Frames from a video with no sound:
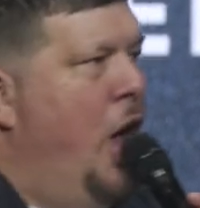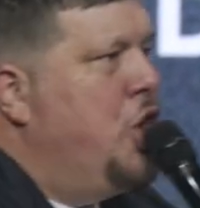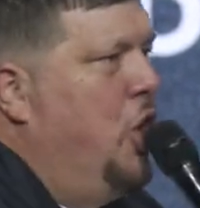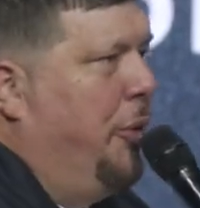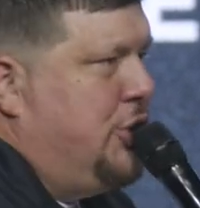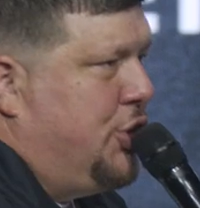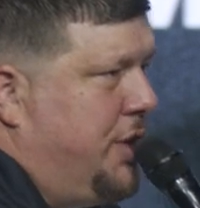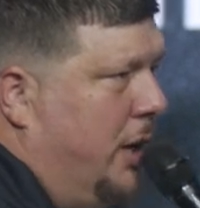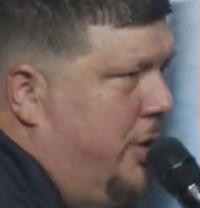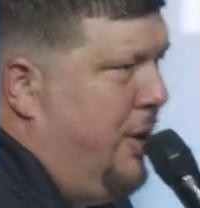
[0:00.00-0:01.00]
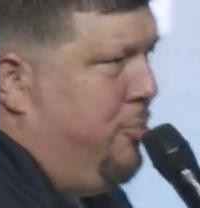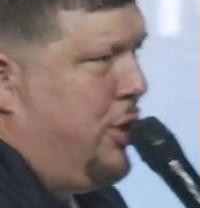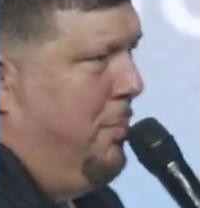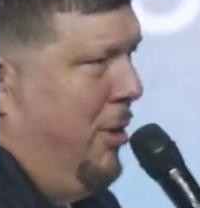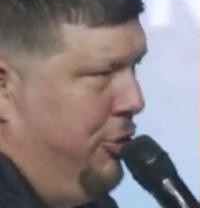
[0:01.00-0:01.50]
you would stir them
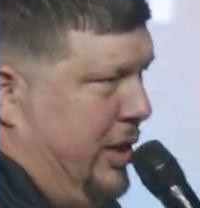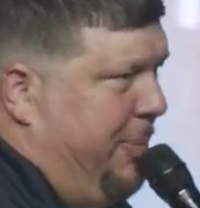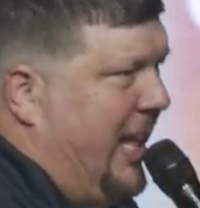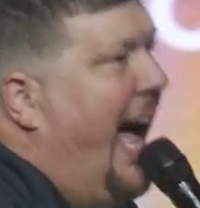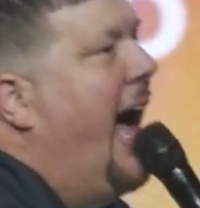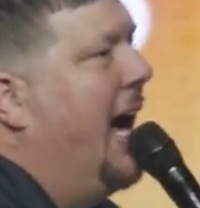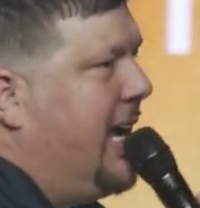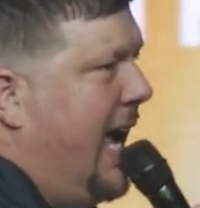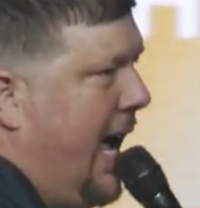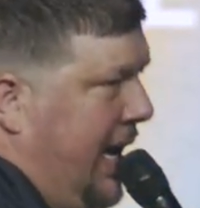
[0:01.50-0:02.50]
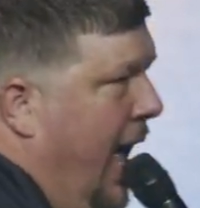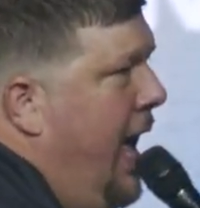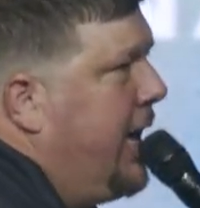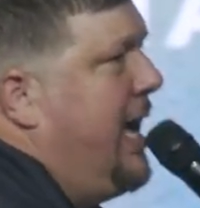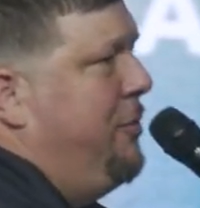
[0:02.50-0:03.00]
to multiply again.
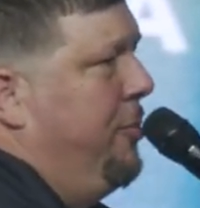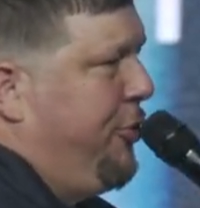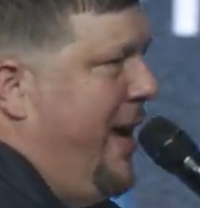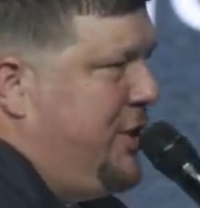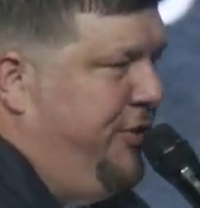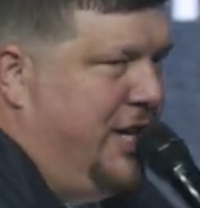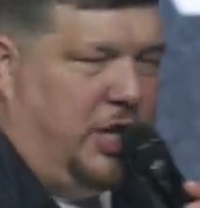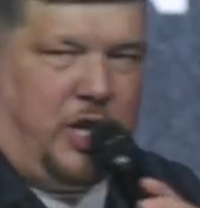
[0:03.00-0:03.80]
Give them fresh vision.